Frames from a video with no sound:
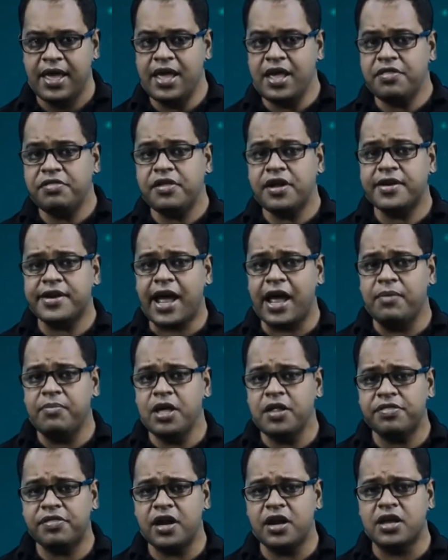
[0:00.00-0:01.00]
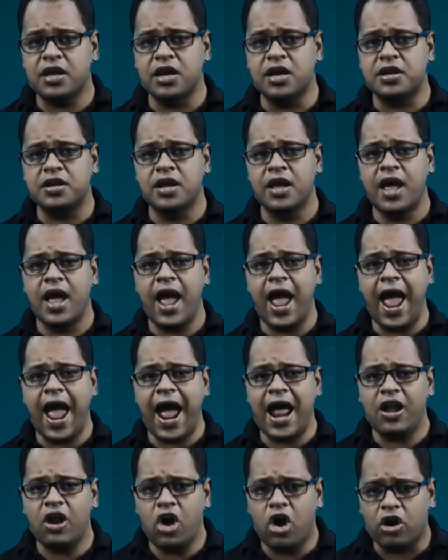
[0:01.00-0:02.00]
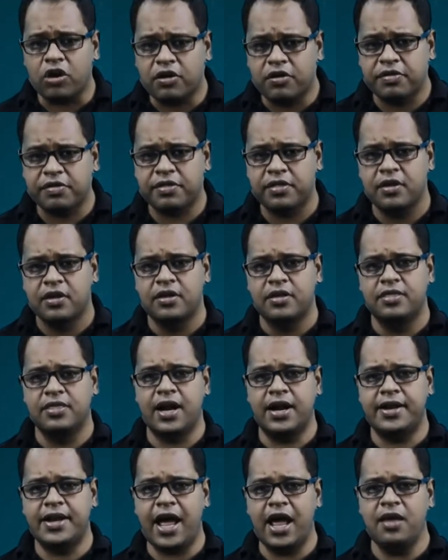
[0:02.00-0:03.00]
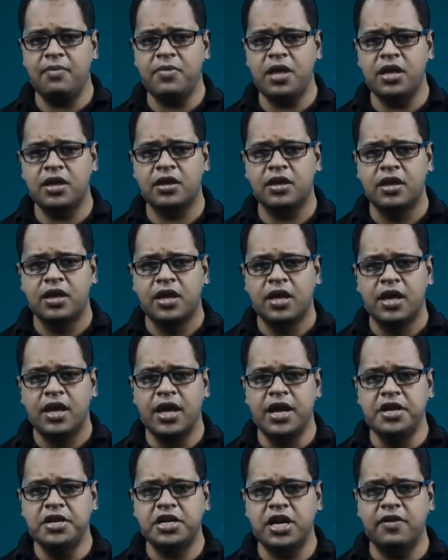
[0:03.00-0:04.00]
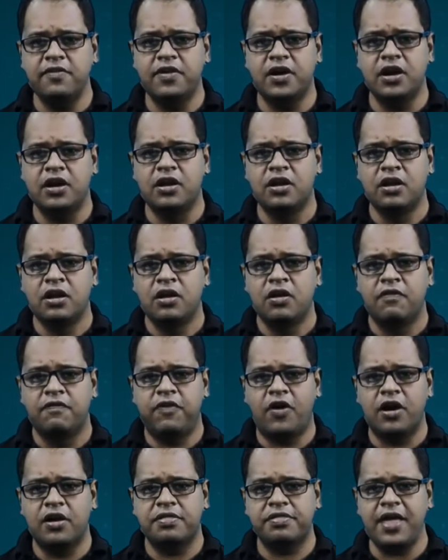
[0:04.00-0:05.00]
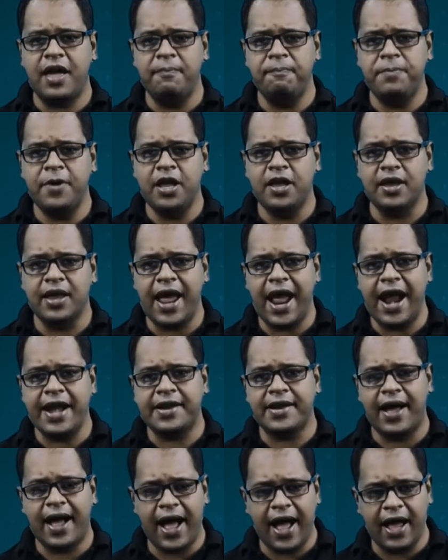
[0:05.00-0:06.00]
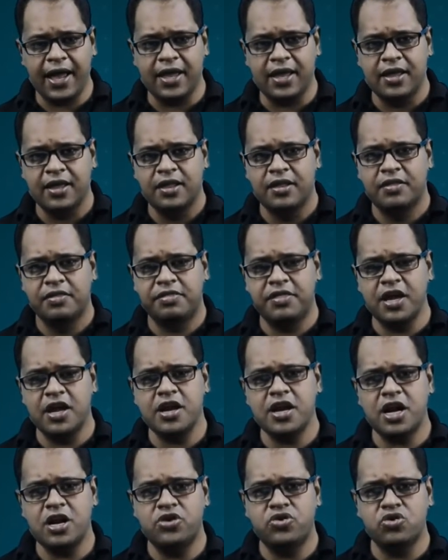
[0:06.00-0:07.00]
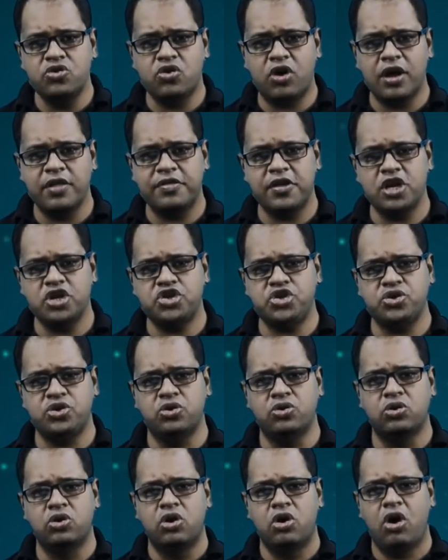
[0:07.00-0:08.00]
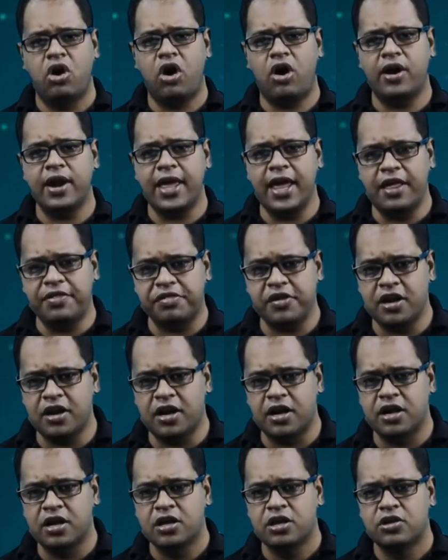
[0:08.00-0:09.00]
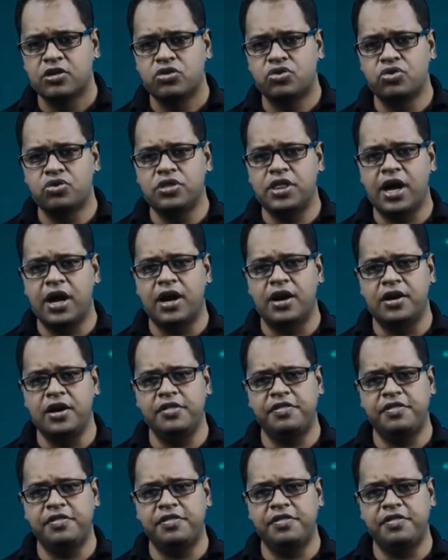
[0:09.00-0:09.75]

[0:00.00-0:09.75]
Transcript: Hence, the timing circuit allots the timing interval for sampling at high signal to noise ratio or SNR through the